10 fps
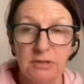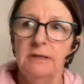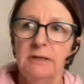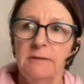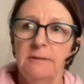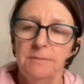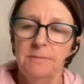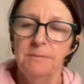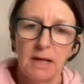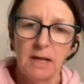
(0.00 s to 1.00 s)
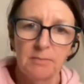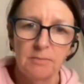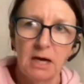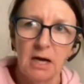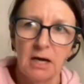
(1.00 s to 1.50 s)
Festival.
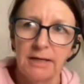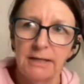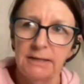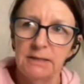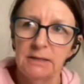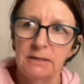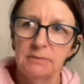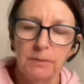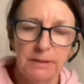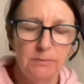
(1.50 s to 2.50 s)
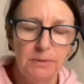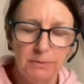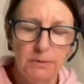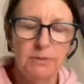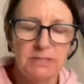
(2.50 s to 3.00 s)

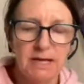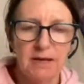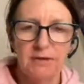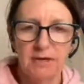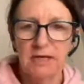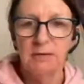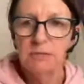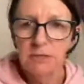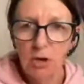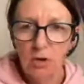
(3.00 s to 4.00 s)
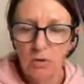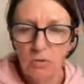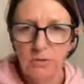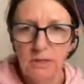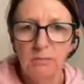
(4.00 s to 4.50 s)
We were down
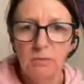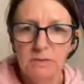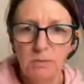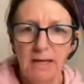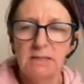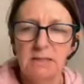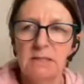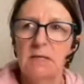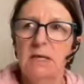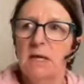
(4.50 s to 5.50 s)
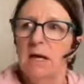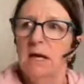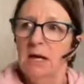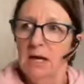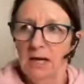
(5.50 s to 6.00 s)
there. It was cold. It was
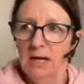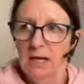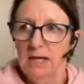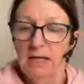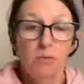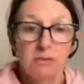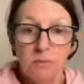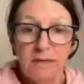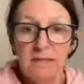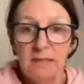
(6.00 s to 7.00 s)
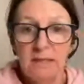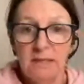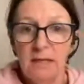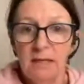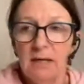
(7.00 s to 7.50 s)
wet. It was
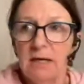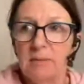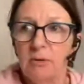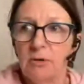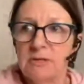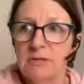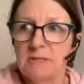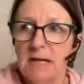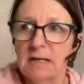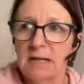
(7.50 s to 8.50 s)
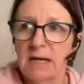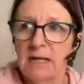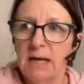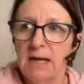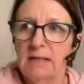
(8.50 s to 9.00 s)
windy on the
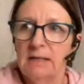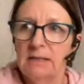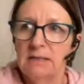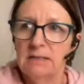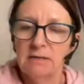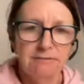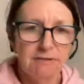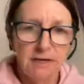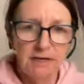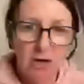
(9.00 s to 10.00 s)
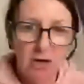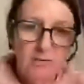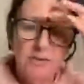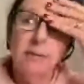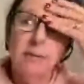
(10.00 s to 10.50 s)
Saturday, and Friday night
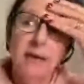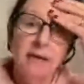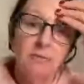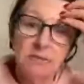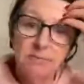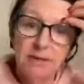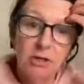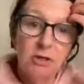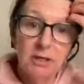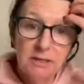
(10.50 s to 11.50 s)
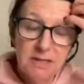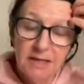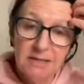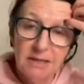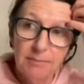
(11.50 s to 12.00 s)
when I went to bed early
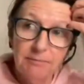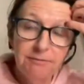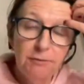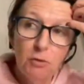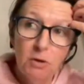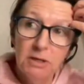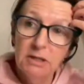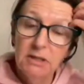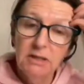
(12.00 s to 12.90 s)
because I had to get up at 4